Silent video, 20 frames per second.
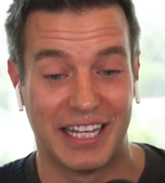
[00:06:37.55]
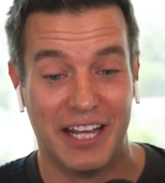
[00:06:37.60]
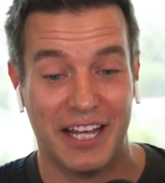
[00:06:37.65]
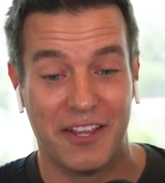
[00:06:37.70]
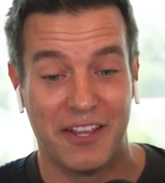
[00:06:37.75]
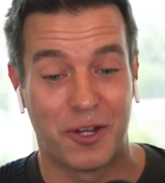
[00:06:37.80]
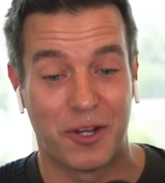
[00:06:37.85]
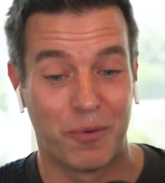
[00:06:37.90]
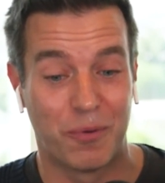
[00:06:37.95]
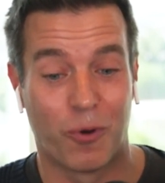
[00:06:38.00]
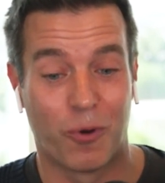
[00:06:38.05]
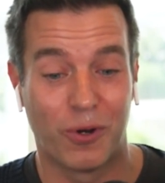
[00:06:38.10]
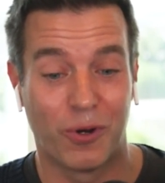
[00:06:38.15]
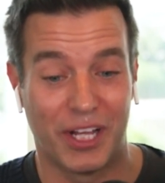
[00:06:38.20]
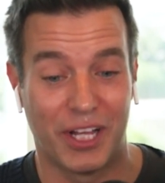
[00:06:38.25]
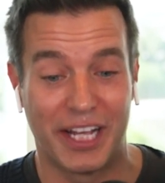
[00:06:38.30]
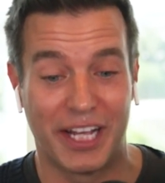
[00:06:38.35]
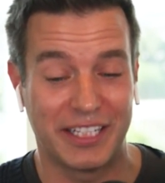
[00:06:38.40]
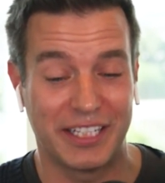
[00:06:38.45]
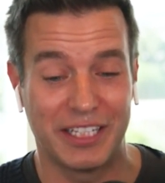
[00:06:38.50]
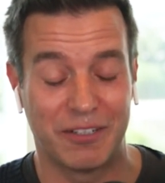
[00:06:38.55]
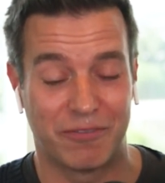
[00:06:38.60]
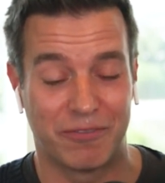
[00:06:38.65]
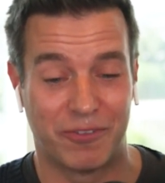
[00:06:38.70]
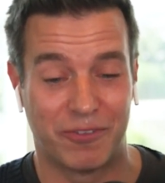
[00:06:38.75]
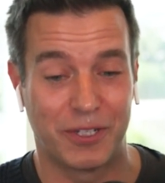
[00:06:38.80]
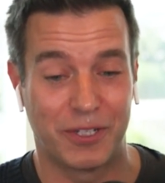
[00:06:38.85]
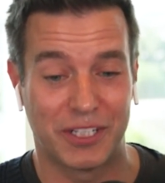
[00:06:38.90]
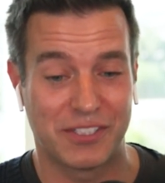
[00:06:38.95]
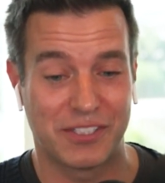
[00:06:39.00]
they're more likely to
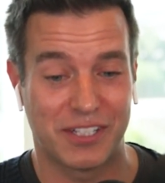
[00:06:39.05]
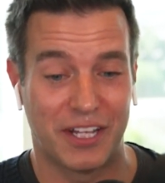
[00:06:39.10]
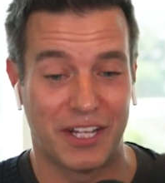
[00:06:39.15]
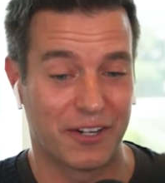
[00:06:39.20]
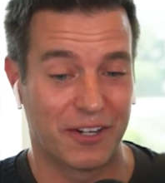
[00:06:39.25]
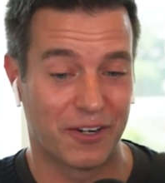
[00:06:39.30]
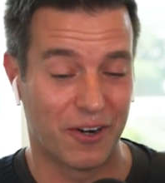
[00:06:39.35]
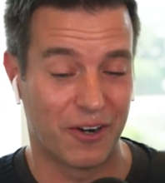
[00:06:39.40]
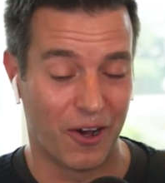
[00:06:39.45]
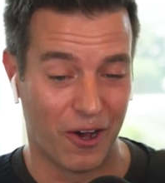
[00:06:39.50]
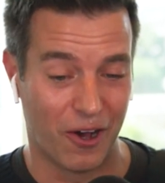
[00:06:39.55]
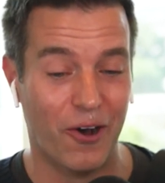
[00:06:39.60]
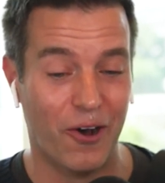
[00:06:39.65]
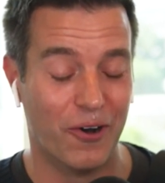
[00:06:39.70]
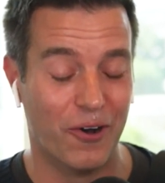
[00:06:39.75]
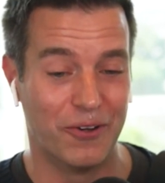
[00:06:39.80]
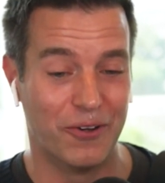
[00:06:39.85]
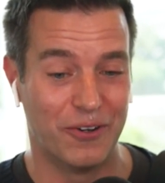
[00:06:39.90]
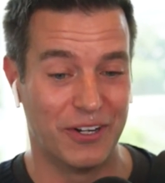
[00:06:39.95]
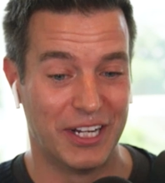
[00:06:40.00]
focus on their own